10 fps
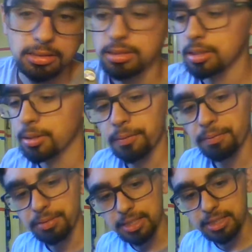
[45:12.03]
So
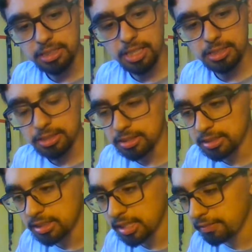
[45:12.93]
these shocks are
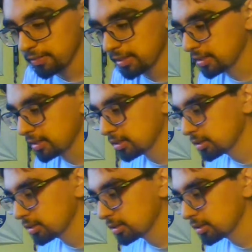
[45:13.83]
definitely